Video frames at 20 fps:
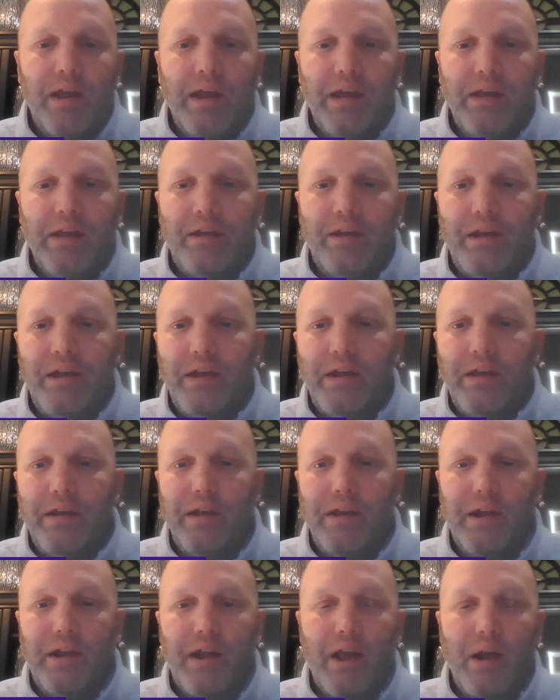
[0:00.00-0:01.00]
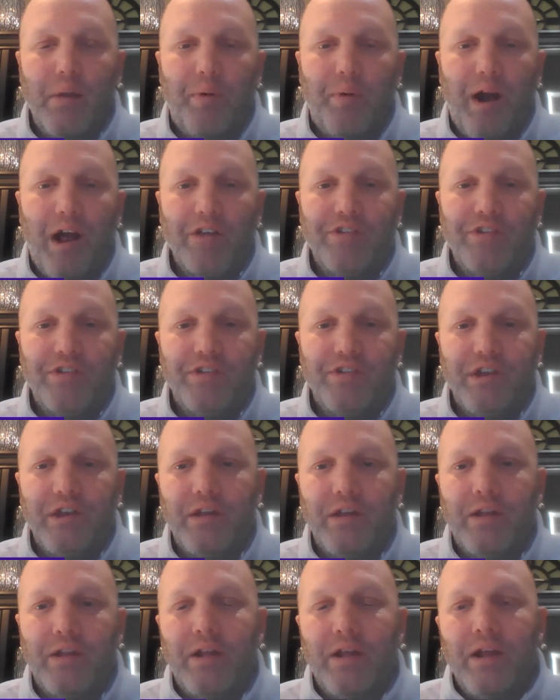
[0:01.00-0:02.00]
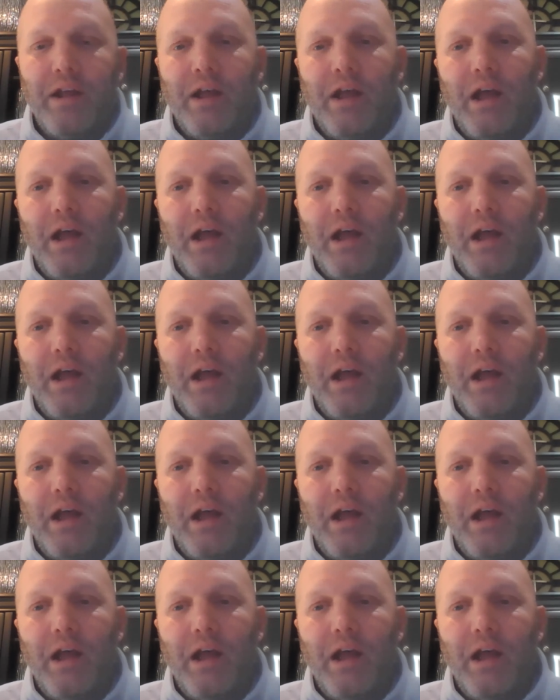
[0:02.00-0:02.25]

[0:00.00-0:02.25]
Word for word: and and, and kind of process it.